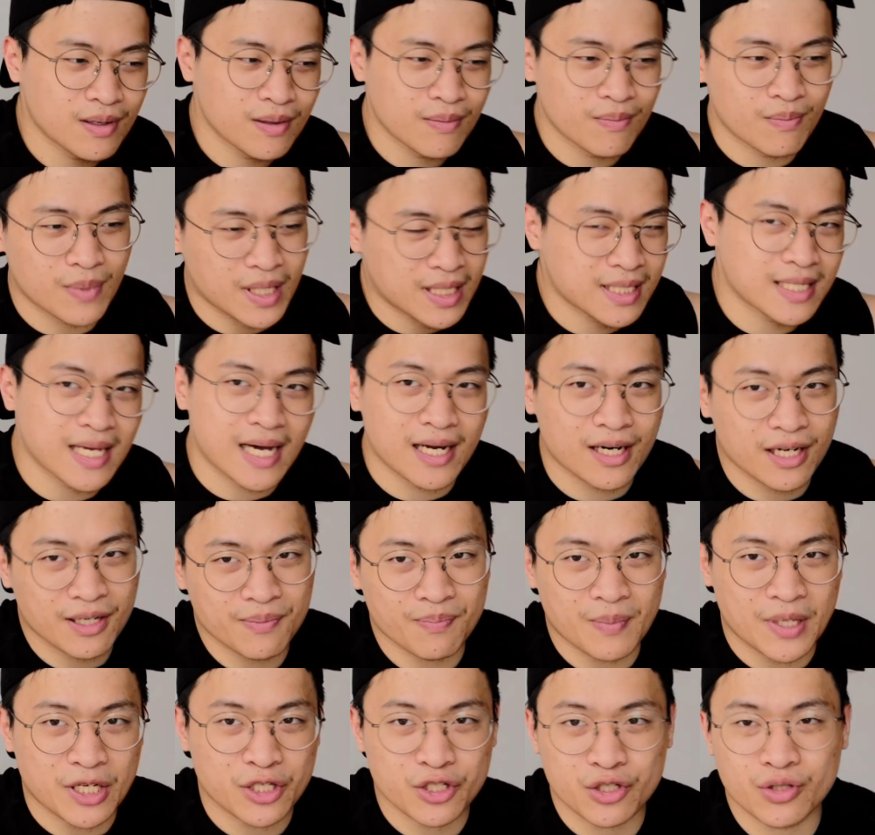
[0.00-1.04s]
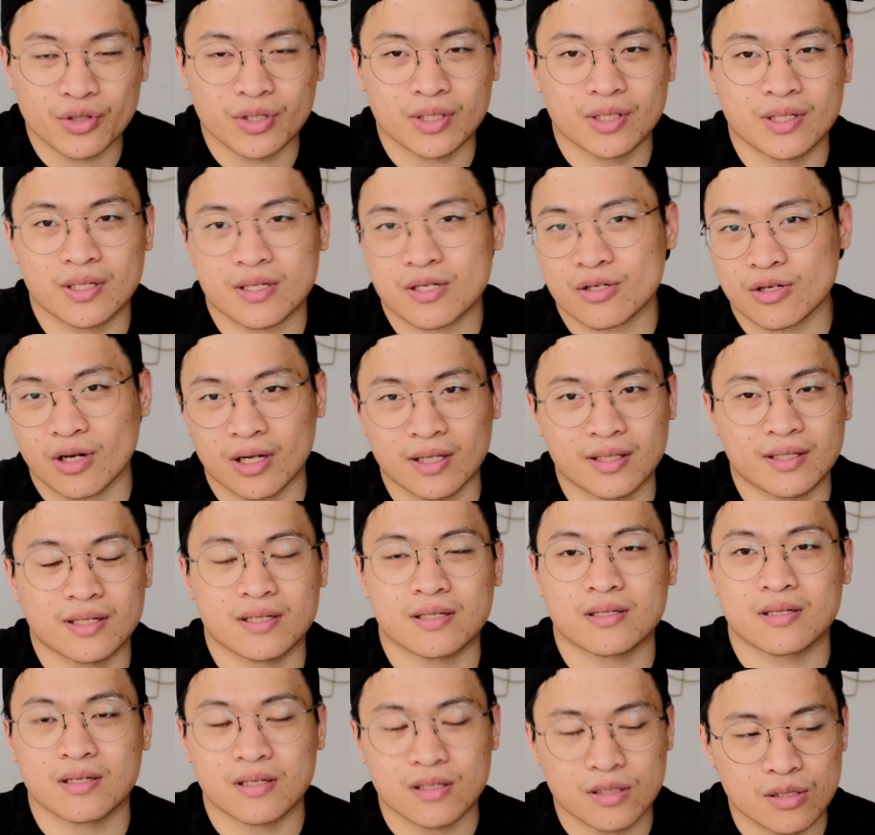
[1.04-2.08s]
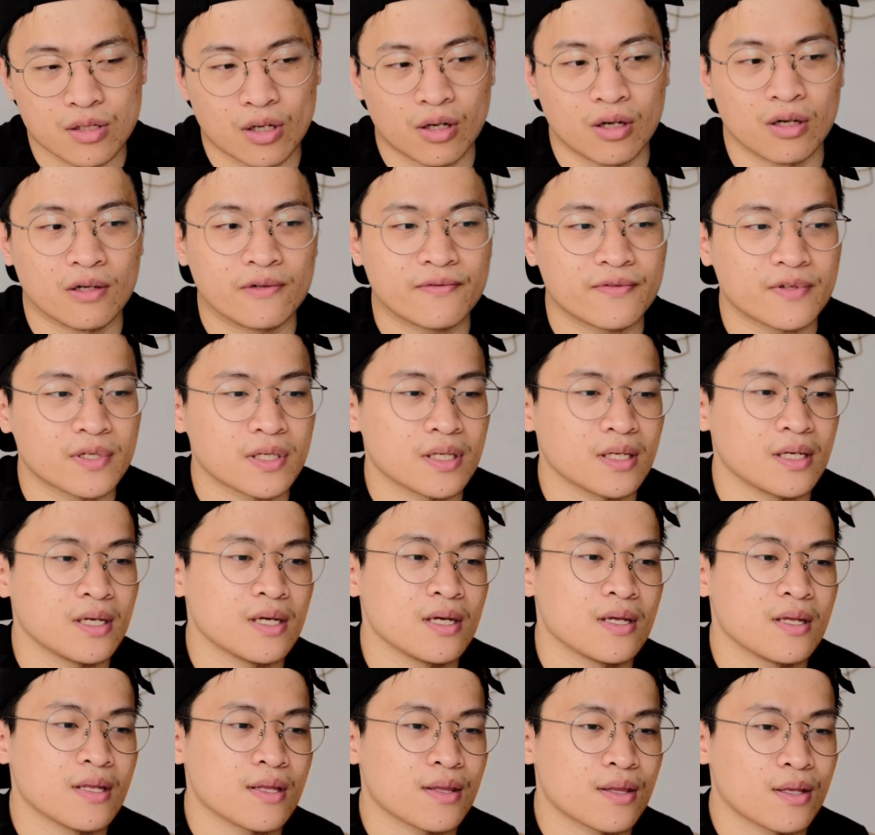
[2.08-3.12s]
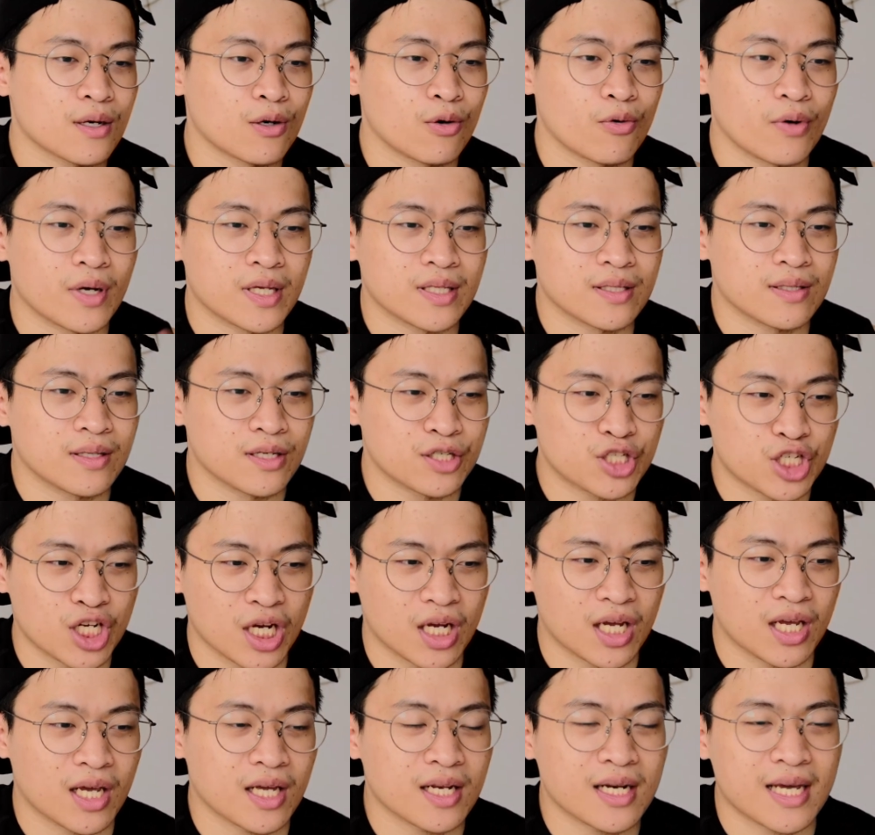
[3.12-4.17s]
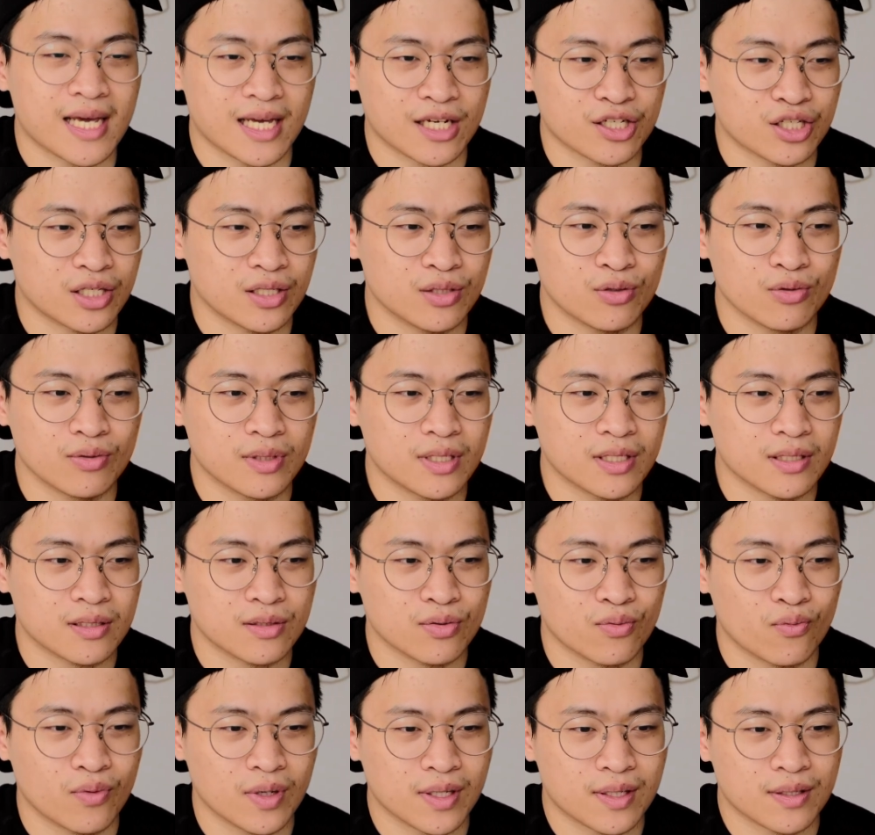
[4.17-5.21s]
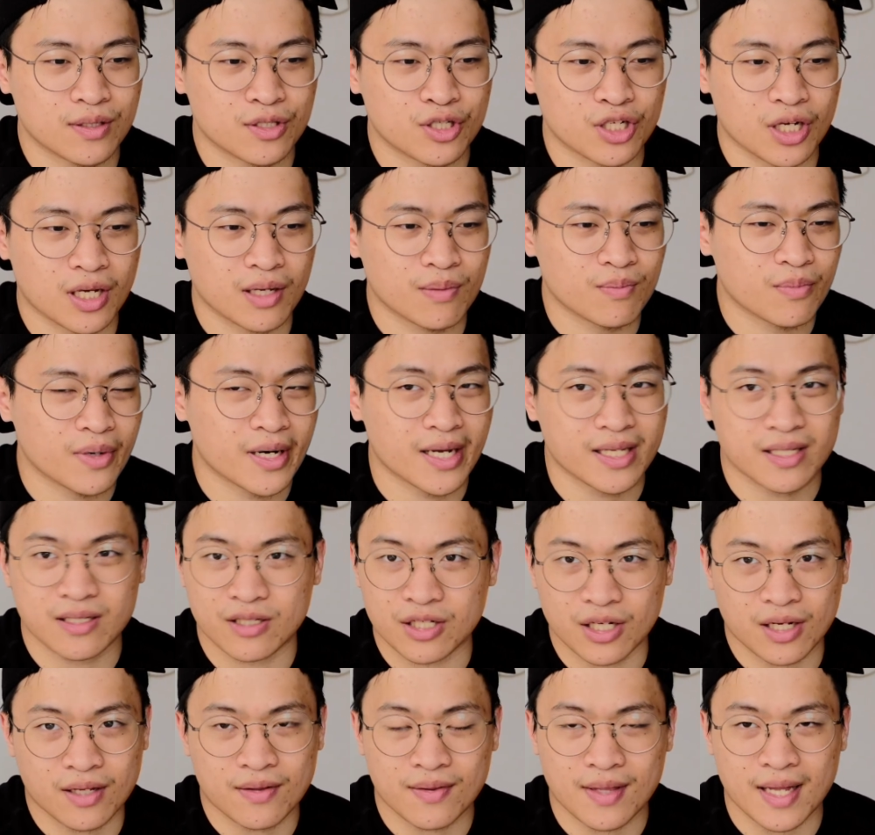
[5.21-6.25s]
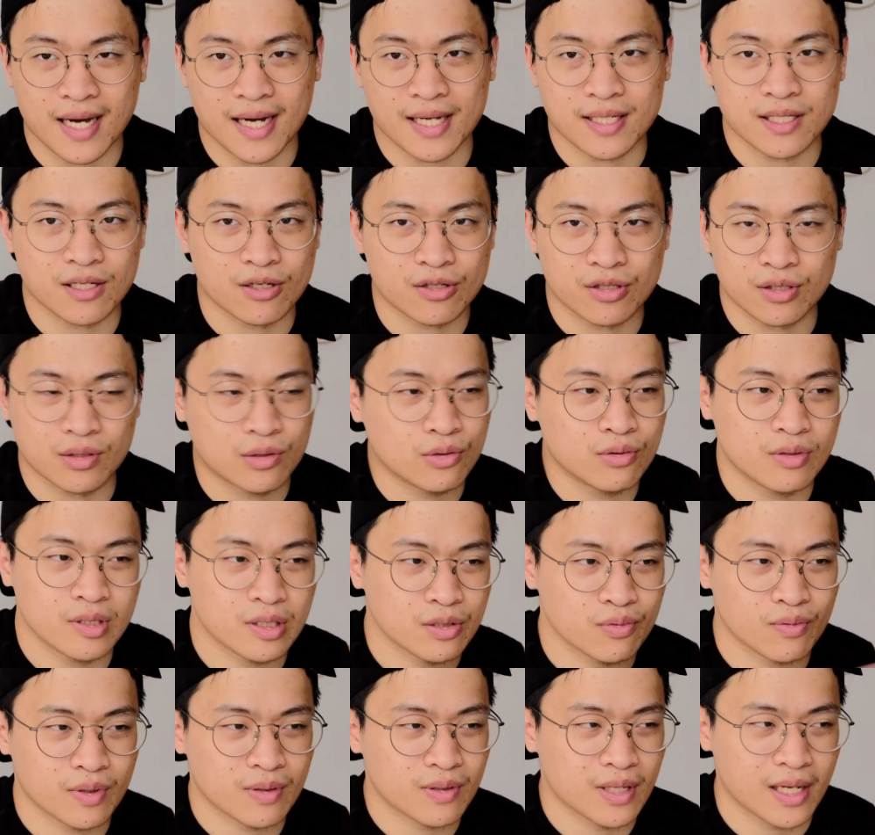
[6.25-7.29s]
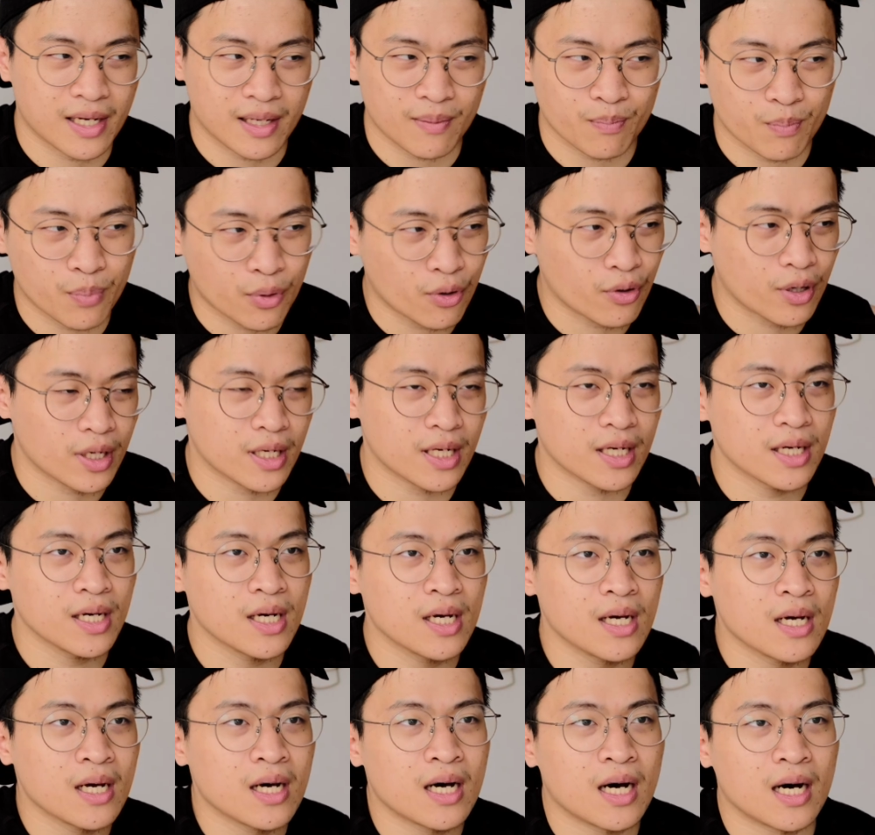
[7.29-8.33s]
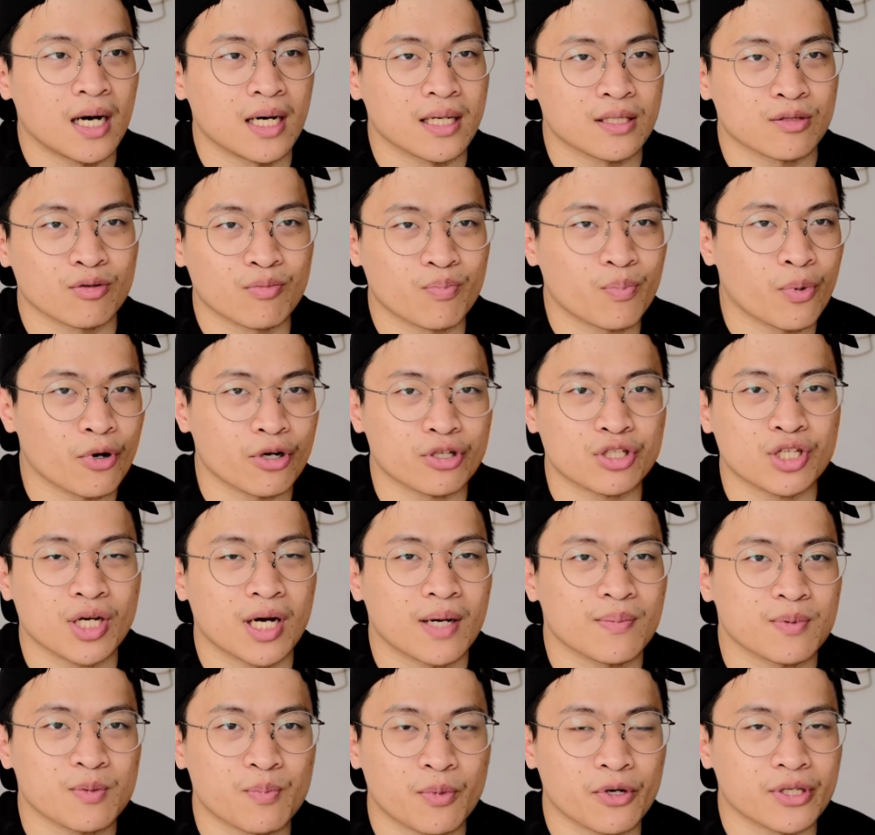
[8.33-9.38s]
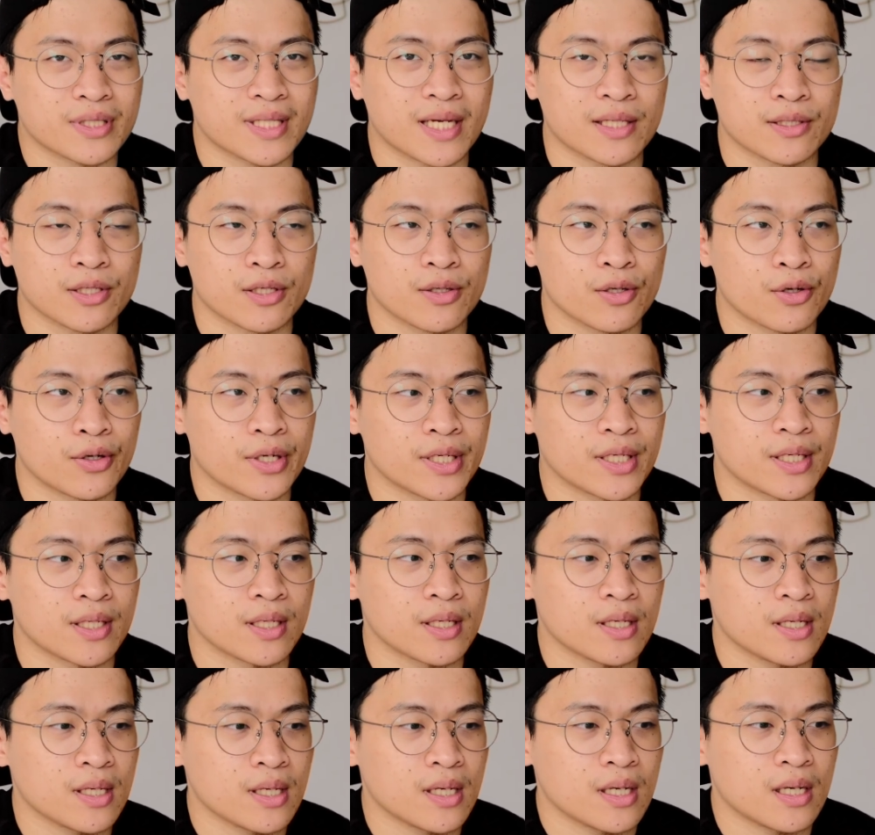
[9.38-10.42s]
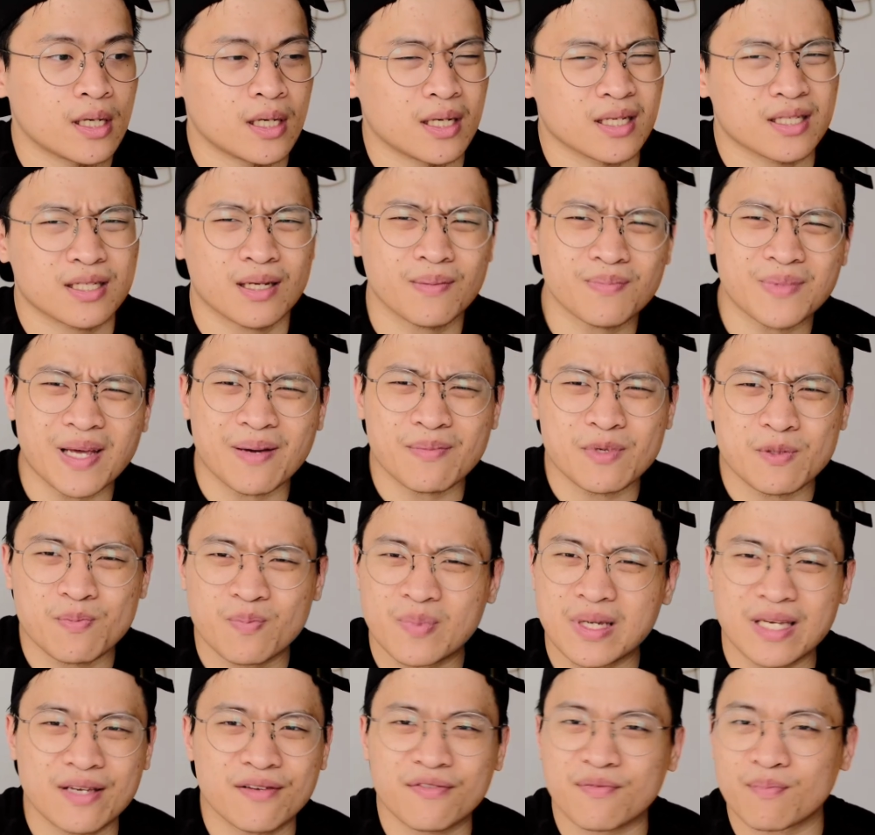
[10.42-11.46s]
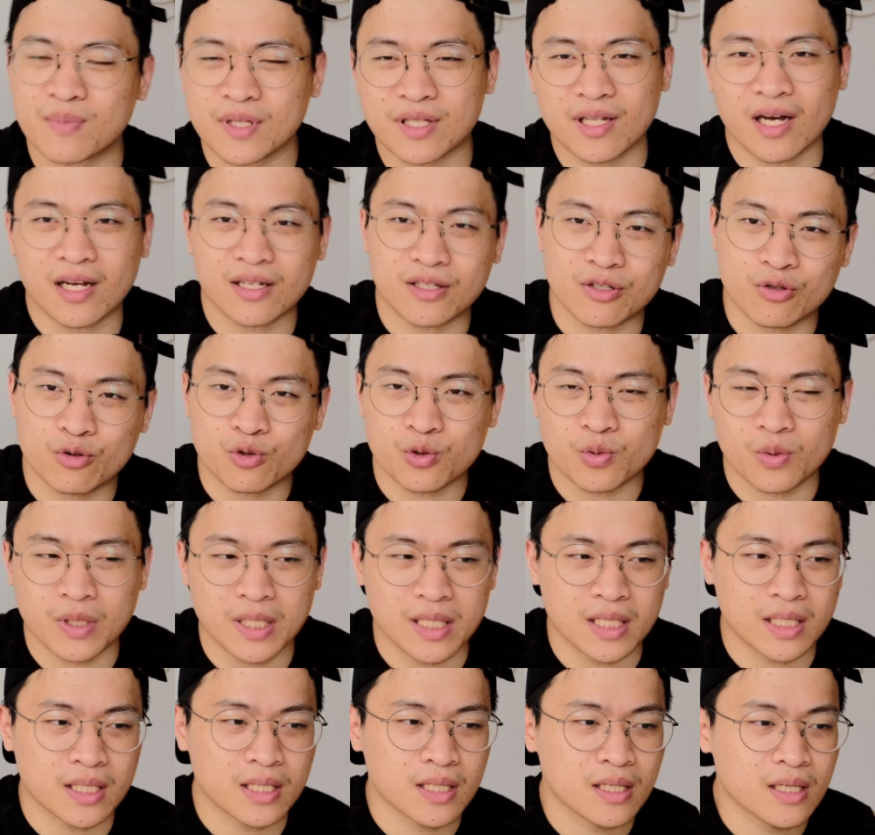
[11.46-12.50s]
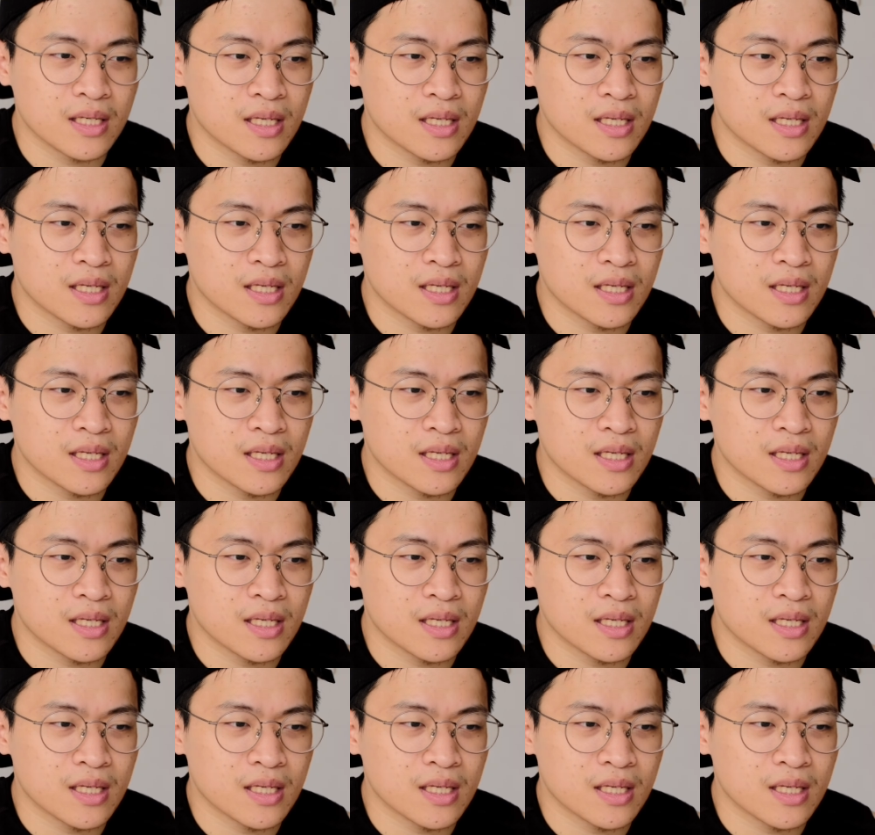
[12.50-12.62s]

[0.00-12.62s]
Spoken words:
Mix that up, make sure the salt is dissolved. Throw in the chicken. I actually do this with chicken breast, chicken thighs. I also do this with like pork. So pork chops, pork tenderloin. Sometimes beef, but not usually.